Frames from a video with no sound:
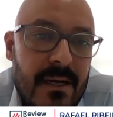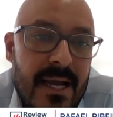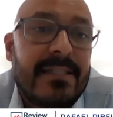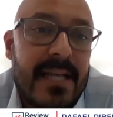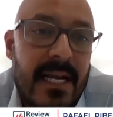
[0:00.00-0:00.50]

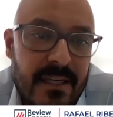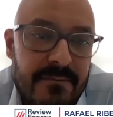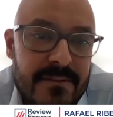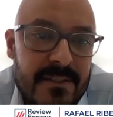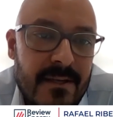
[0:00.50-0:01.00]

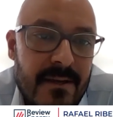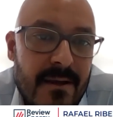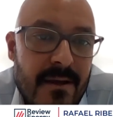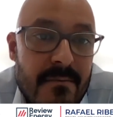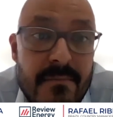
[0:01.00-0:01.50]
incentives,
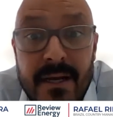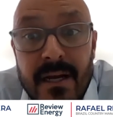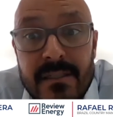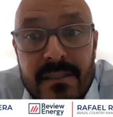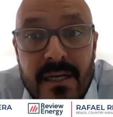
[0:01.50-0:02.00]

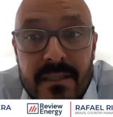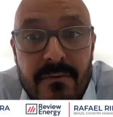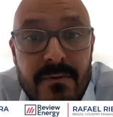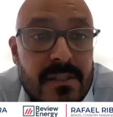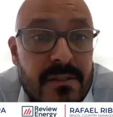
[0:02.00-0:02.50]
because
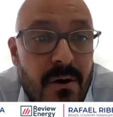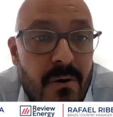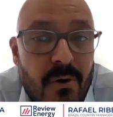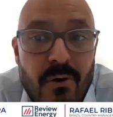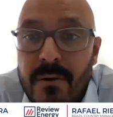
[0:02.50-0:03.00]
there is no
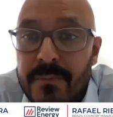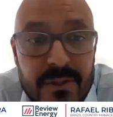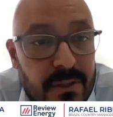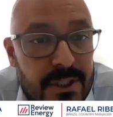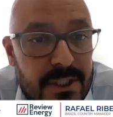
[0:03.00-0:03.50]
local
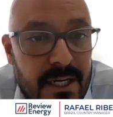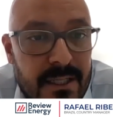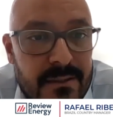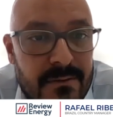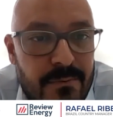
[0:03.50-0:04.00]

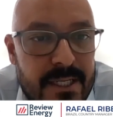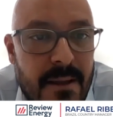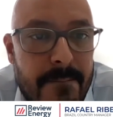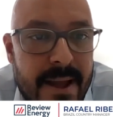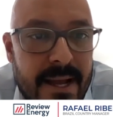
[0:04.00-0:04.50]
production. We
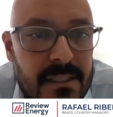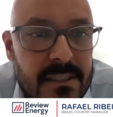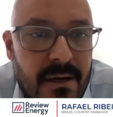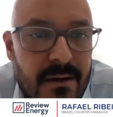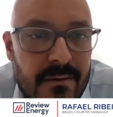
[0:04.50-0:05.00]
depend
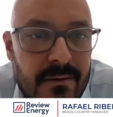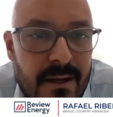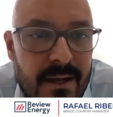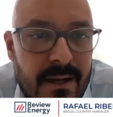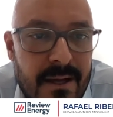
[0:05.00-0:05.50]

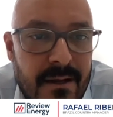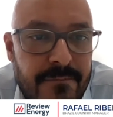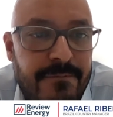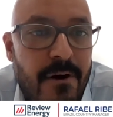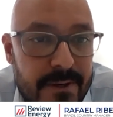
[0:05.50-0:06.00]
on
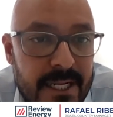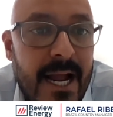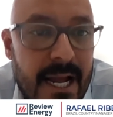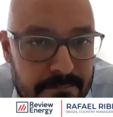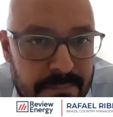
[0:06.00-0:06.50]
foreign
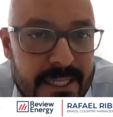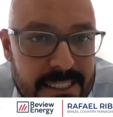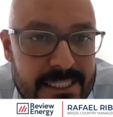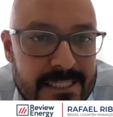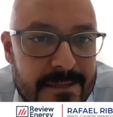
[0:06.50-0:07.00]

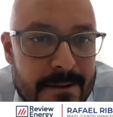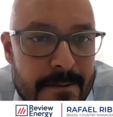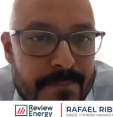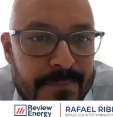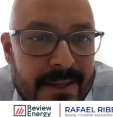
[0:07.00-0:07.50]
companies,
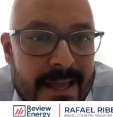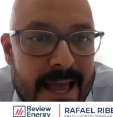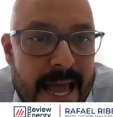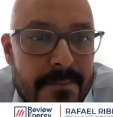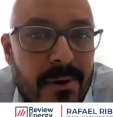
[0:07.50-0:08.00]

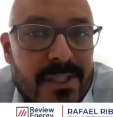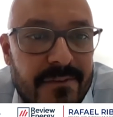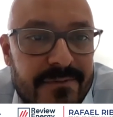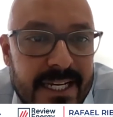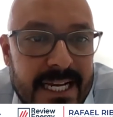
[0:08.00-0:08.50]
and most
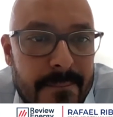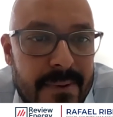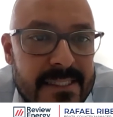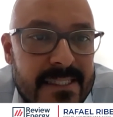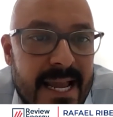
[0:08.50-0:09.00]
of the
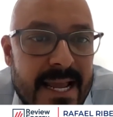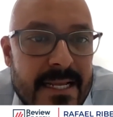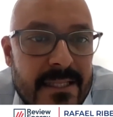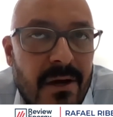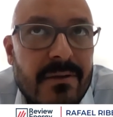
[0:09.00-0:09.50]
companies, they
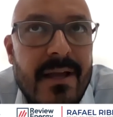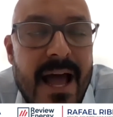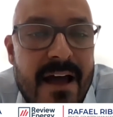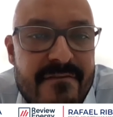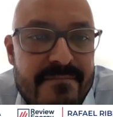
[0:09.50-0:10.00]
don't
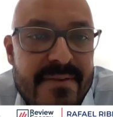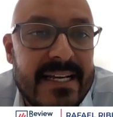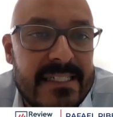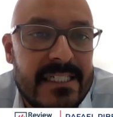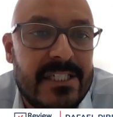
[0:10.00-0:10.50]
have
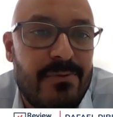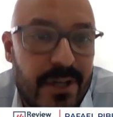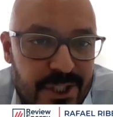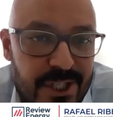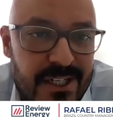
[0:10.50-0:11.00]
biggest
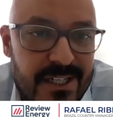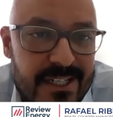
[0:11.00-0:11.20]
structure